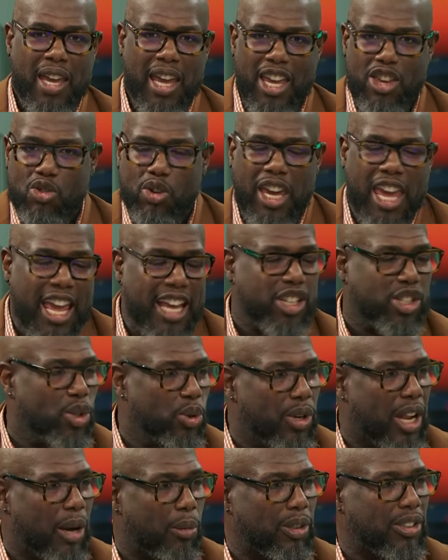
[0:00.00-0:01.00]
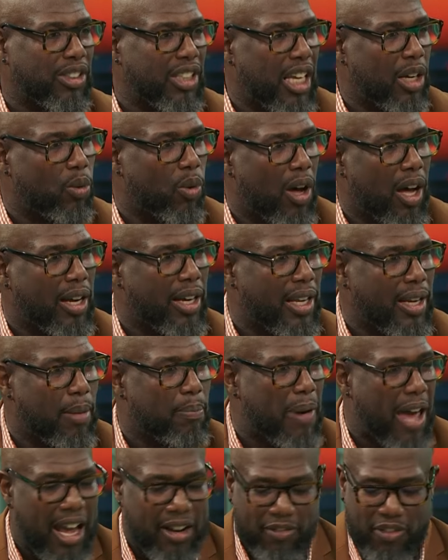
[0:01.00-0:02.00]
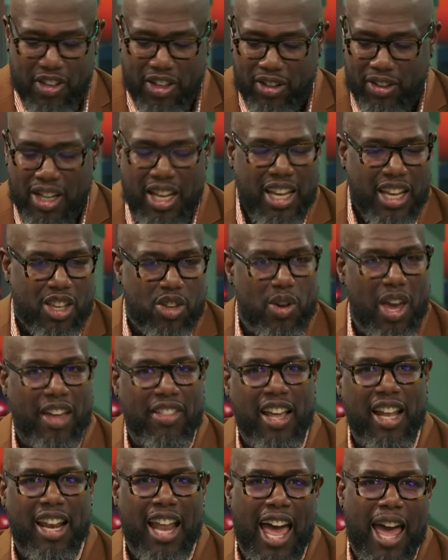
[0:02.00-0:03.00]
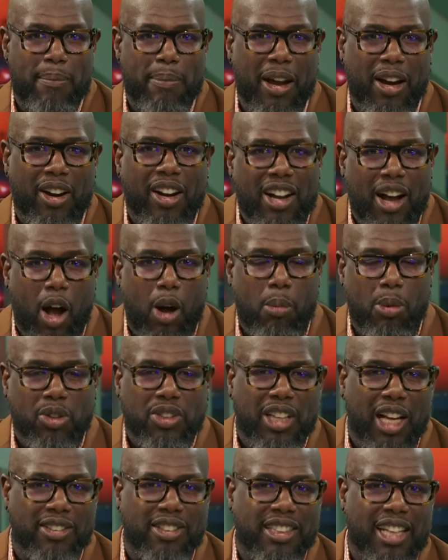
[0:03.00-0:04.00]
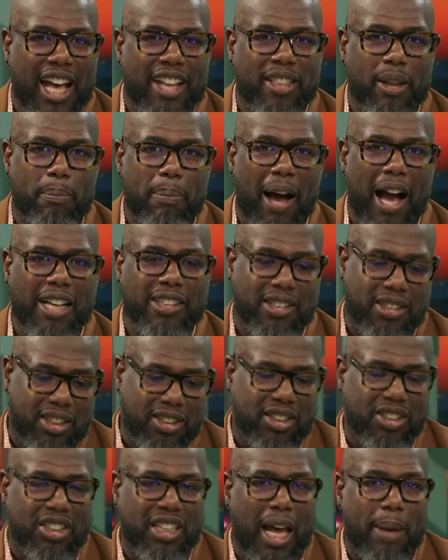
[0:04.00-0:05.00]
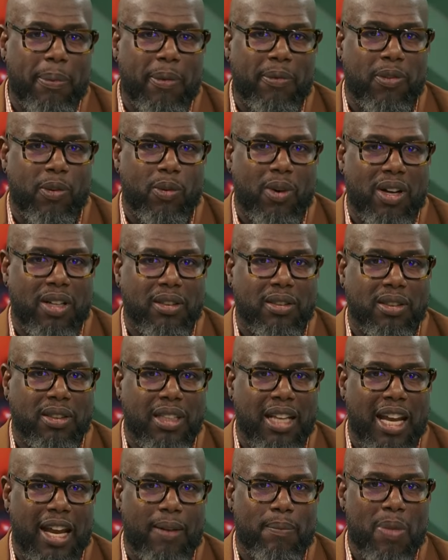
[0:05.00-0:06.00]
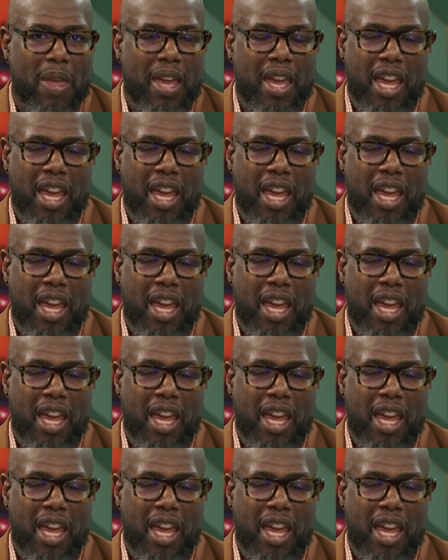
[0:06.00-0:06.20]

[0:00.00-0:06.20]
You can't do that with Saquon in the backfield. You have that linebacker almost outside the box just to stop him from running the slam.